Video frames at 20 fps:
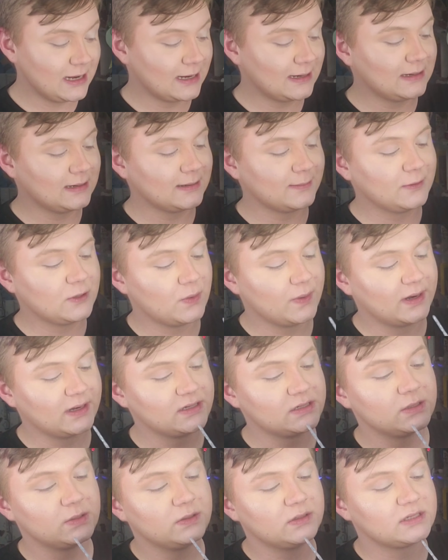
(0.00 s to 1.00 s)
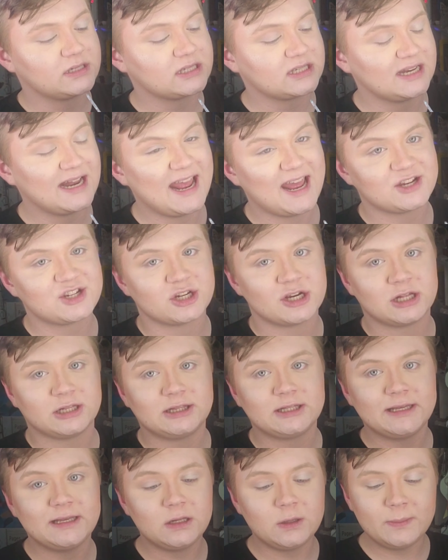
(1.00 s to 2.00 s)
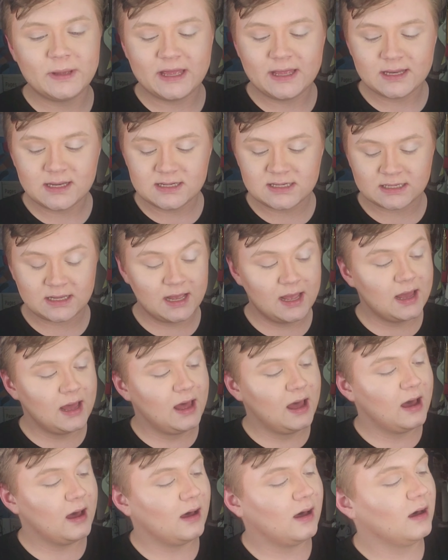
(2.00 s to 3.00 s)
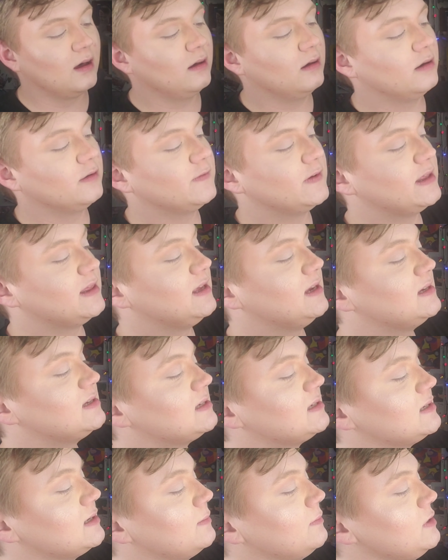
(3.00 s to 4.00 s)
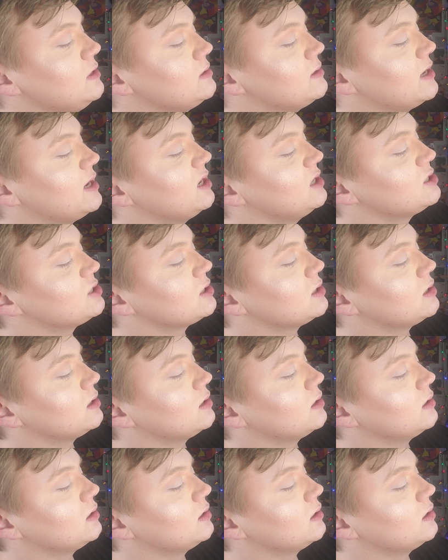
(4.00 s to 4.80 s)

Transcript: and I'm going to snatch a little bit of the Simulation.